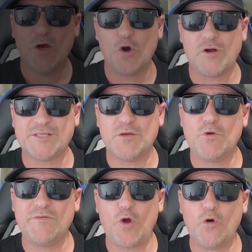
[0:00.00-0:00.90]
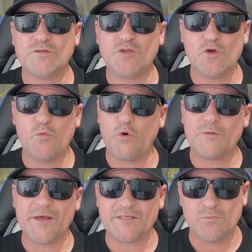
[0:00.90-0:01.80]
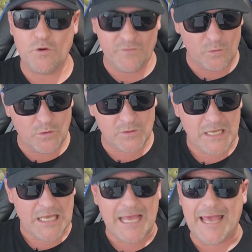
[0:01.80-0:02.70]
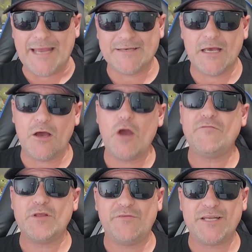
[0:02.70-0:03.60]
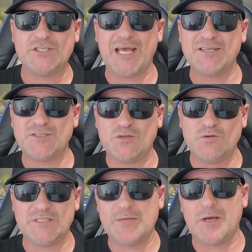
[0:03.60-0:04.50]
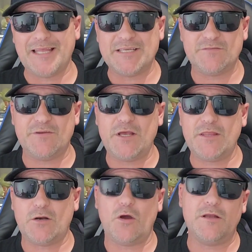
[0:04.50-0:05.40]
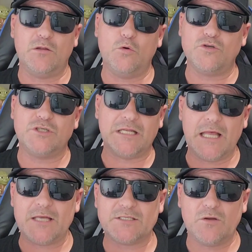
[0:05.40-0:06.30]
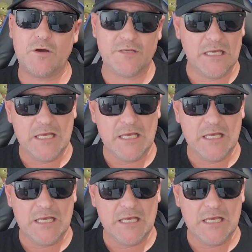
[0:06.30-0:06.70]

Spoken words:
Alright, so moving on to Warner Brothers Movie World, and hopefully you've had a chance to see my latest video that I launched last night.